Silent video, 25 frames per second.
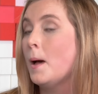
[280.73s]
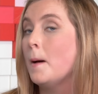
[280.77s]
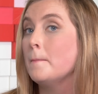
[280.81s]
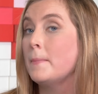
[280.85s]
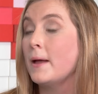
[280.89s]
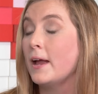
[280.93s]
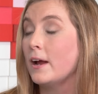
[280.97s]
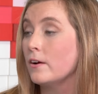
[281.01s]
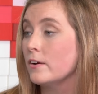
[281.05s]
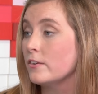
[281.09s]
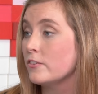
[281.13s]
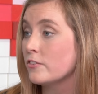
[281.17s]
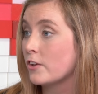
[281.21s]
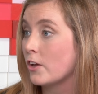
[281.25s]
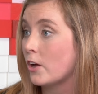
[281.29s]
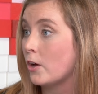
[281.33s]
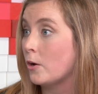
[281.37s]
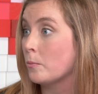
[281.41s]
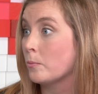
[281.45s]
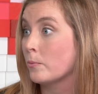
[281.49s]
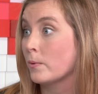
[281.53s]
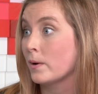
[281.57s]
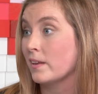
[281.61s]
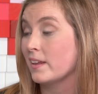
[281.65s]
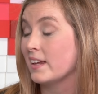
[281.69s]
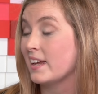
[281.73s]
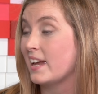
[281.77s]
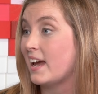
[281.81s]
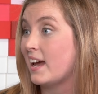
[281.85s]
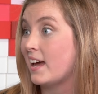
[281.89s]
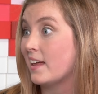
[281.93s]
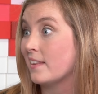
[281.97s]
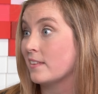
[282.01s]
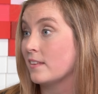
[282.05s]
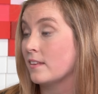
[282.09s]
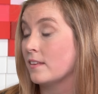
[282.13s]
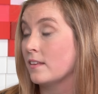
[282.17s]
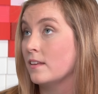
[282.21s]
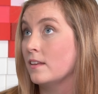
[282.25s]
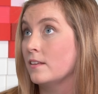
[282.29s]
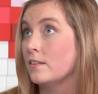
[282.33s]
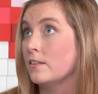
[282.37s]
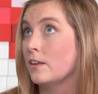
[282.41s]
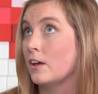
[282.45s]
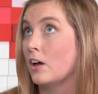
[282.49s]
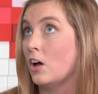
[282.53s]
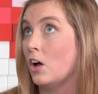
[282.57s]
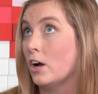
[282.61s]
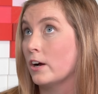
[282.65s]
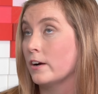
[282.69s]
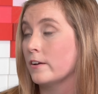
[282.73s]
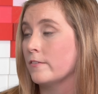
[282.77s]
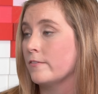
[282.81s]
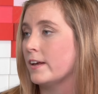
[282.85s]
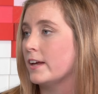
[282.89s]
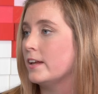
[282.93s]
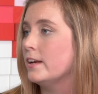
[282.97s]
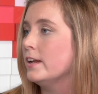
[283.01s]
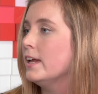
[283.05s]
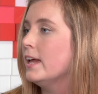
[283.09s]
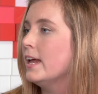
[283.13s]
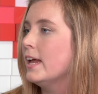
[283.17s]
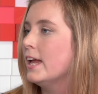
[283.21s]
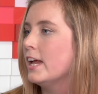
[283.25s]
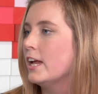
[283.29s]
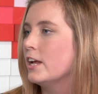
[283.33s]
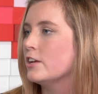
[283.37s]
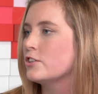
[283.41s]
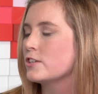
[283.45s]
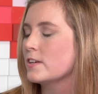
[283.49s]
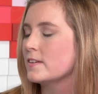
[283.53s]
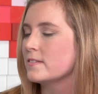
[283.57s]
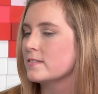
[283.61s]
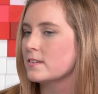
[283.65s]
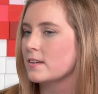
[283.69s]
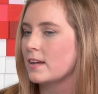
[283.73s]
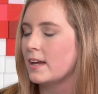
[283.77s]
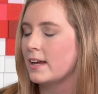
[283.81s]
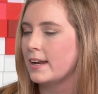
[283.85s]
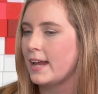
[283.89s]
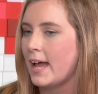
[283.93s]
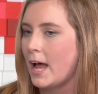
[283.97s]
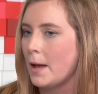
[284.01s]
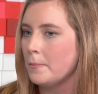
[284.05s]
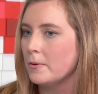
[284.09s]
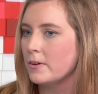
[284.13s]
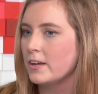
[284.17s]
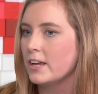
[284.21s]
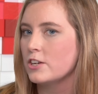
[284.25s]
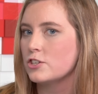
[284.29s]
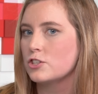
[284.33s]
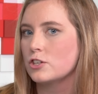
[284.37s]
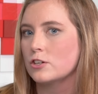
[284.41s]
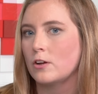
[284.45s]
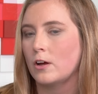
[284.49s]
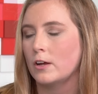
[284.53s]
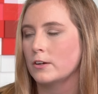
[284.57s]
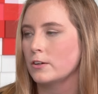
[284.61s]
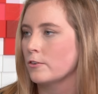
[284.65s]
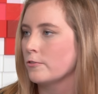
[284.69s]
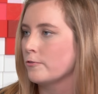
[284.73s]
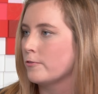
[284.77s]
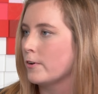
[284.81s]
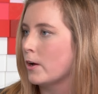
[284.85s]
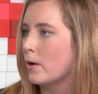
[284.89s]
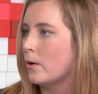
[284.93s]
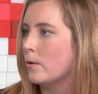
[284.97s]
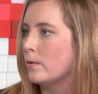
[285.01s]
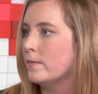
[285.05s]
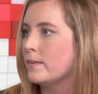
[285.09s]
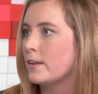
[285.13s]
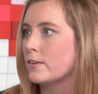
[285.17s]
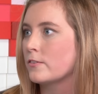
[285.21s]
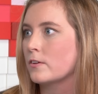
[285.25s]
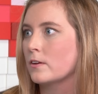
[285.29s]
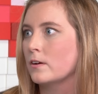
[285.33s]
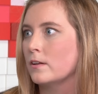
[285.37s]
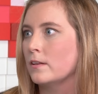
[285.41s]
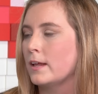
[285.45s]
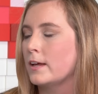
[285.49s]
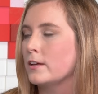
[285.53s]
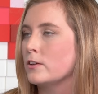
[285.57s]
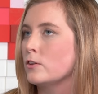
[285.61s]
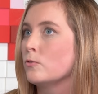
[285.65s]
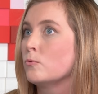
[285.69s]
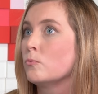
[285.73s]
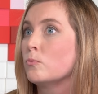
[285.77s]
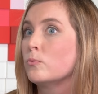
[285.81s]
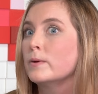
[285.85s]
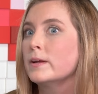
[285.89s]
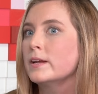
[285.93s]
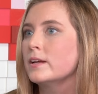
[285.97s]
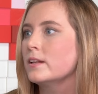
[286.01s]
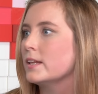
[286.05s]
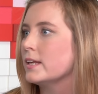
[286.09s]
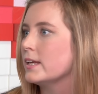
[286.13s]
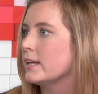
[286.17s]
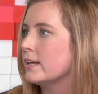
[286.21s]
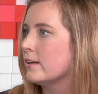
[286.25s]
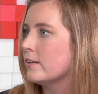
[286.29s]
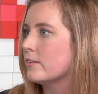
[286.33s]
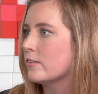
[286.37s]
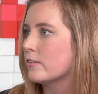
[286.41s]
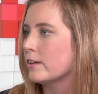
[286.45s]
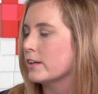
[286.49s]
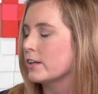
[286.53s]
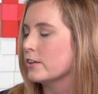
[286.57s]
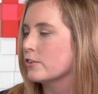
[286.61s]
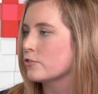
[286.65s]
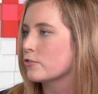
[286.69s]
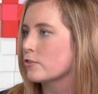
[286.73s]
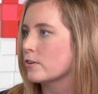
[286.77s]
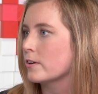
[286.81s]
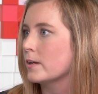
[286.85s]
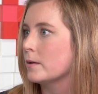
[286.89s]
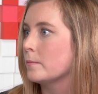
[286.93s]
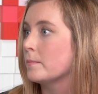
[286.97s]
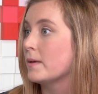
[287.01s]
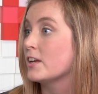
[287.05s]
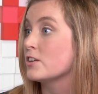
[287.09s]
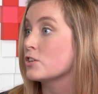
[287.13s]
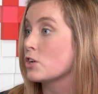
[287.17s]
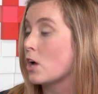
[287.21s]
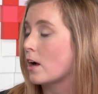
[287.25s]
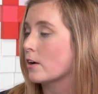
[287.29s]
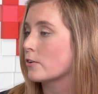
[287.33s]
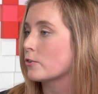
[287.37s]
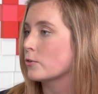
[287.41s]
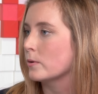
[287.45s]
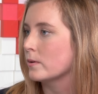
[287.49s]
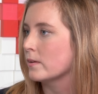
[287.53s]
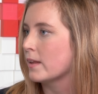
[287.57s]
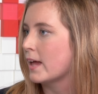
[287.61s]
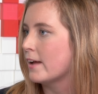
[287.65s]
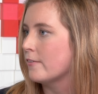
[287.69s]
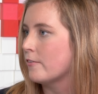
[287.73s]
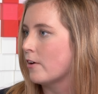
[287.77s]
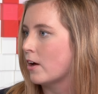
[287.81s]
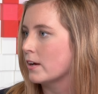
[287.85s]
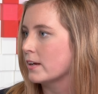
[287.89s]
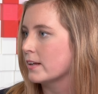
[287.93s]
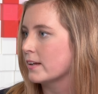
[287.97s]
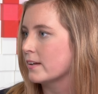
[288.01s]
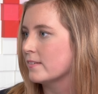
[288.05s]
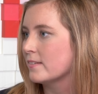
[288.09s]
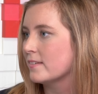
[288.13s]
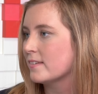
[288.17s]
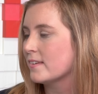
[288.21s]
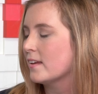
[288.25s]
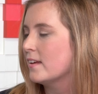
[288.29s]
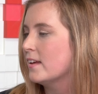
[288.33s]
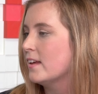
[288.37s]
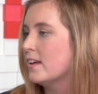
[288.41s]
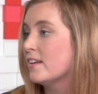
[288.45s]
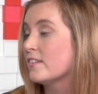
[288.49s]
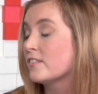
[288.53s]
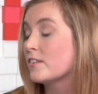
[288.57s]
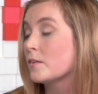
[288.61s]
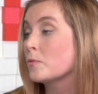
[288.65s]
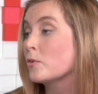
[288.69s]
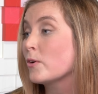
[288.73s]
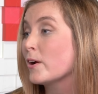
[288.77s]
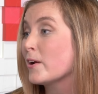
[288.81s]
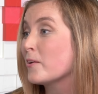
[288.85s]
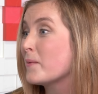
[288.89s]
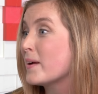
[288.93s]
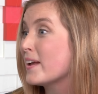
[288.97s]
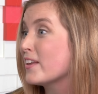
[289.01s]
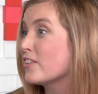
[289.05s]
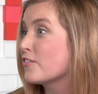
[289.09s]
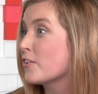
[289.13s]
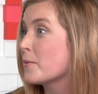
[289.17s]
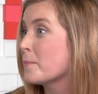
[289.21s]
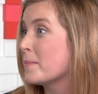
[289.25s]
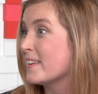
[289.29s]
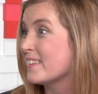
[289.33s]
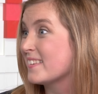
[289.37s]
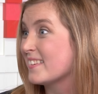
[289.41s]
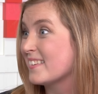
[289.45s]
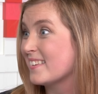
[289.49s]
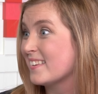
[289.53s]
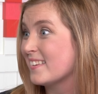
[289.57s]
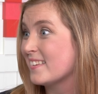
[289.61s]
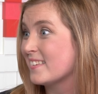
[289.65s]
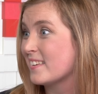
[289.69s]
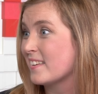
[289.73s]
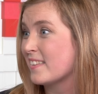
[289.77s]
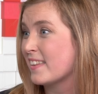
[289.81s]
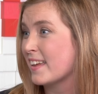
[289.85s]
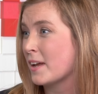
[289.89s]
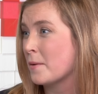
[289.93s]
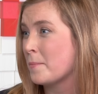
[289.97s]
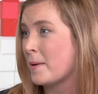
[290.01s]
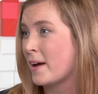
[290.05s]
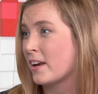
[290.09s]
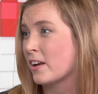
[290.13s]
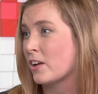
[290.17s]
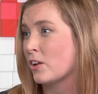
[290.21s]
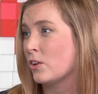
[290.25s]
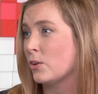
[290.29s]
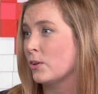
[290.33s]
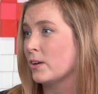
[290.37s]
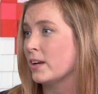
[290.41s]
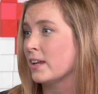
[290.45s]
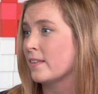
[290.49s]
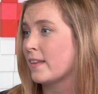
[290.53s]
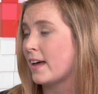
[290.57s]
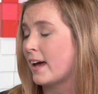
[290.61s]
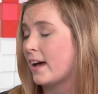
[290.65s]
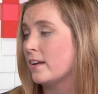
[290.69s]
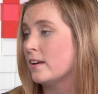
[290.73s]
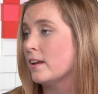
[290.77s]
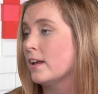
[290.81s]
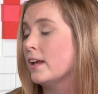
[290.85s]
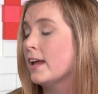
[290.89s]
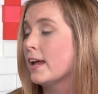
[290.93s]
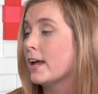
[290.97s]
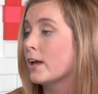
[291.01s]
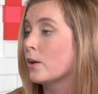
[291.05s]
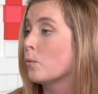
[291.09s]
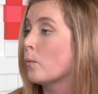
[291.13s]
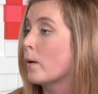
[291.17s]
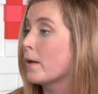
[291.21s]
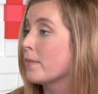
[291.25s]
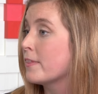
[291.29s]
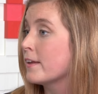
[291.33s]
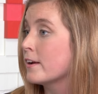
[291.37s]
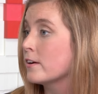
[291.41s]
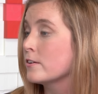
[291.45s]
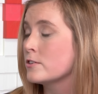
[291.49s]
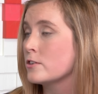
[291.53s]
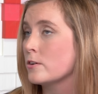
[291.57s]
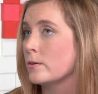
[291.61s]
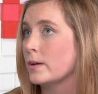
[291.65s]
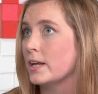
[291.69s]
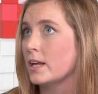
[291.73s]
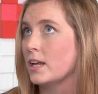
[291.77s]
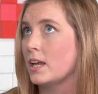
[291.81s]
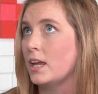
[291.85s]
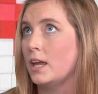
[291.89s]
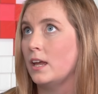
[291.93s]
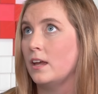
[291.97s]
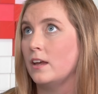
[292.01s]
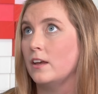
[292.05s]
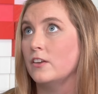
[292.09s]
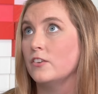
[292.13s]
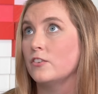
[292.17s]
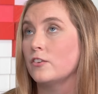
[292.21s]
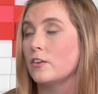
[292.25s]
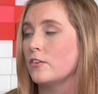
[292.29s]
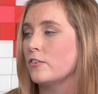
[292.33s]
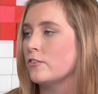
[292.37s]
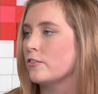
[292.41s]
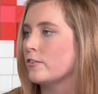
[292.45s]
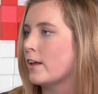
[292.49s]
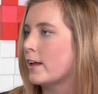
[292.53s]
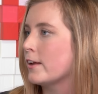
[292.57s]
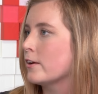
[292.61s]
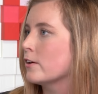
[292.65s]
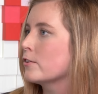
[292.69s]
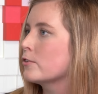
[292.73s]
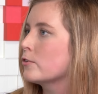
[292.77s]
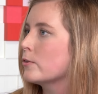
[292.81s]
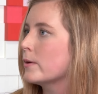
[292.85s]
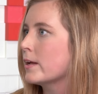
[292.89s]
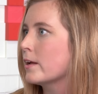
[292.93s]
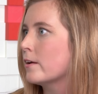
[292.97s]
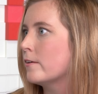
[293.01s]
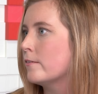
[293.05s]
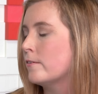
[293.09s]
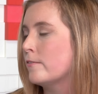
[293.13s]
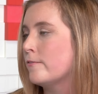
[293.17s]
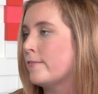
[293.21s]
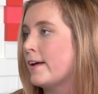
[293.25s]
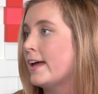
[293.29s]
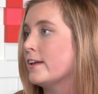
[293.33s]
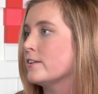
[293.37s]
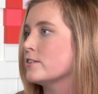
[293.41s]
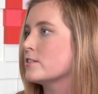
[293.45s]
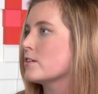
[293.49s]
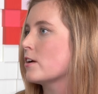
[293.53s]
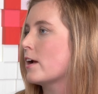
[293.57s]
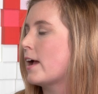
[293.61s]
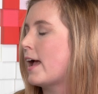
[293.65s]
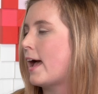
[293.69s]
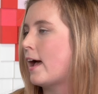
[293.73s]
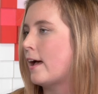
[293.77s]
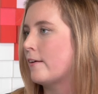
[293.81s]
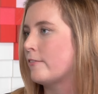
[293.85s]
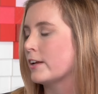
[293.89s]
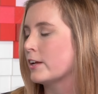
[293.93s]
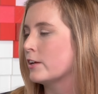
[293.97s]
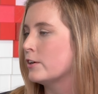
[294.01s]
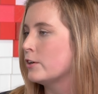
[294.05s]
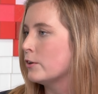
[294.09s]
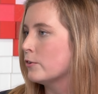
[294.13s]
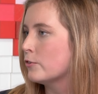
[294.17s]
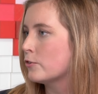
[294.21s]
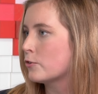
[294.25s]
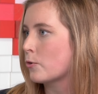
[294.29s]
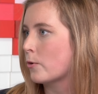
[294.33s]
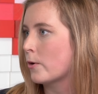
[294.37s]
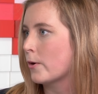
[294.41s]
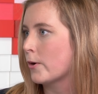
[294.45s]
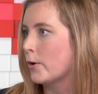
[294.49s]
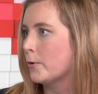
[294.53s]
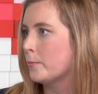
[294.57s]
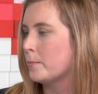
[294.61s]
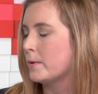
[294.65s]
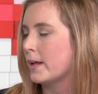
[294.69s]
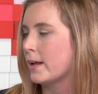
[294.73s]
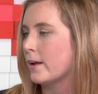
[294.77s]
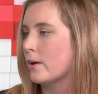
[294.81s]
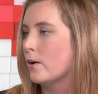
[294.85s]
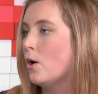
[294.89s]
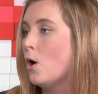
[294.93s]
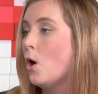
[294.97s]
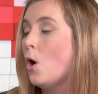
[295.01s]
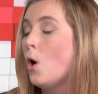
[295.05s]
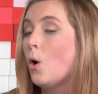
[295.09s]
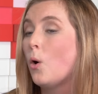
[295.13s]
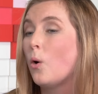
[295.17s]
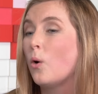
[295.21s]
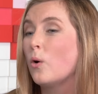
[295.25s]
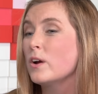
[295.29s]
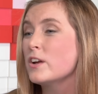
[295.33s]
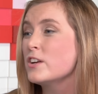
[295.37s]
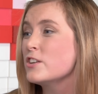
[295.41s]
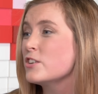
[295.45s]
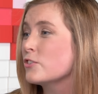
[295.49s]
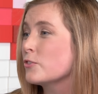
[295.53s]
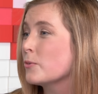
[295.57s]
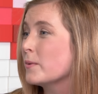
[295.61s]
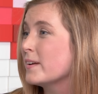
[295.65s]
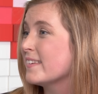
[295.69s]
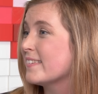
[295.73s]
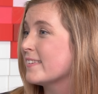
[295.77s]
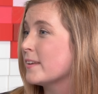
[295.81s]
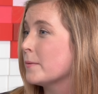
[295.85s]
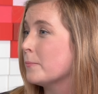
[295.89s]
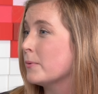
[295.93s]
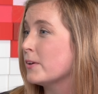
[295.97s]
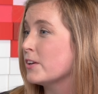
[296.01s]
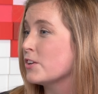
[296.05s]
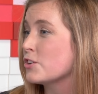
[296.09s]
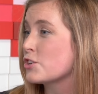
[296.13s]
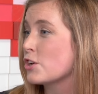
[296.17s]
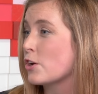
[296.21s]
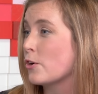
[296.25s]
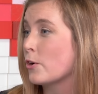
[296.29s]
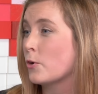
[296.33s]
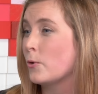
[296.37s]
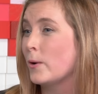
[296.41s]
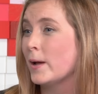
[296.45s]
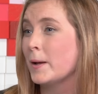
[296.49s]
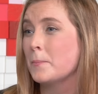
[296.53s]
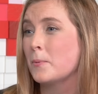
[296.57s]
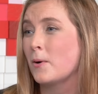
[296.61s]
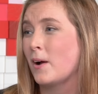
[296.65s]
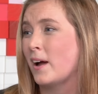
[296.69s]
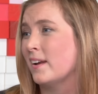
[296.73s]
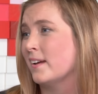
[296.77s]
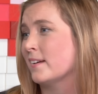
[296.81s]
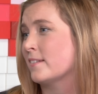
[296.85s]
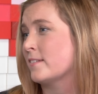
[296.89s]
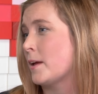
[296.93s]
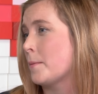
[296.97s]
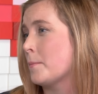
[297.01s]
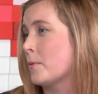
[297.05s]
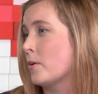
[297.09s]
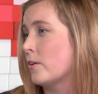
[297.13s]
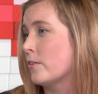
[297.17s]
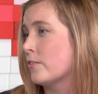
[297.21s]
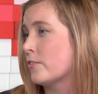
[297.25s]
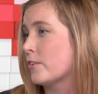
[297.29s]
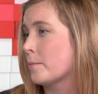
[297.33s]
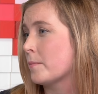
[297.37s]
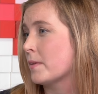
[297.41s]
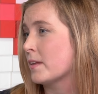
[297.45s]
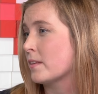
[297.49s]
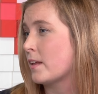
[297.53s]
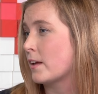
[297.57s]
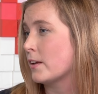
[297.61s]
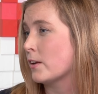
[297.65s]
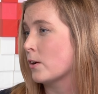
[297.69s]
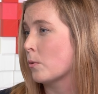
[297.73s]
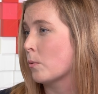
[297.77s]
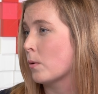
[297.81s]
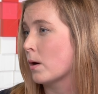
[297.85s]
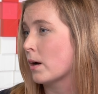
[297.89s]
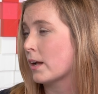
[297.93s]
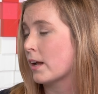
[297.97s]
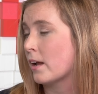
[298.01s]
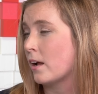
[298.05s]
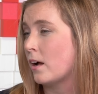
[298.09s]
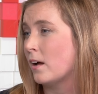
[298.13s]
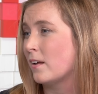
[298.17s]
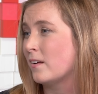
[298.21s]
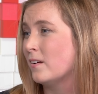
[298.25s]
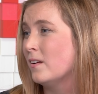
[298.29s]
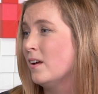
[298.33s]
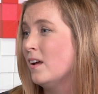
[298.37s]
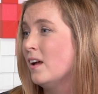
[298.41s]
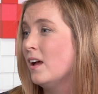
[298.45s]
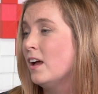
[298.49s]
Periscope, really at the heart of it, is just an application on your phone that's going to let you really easily stream and talk to a live audience. Some great ways for businesses to think about including that in what they're doing is, say you're doing an event, having a new store opening, or you just want to simply show a quick product demo of something that you're working on.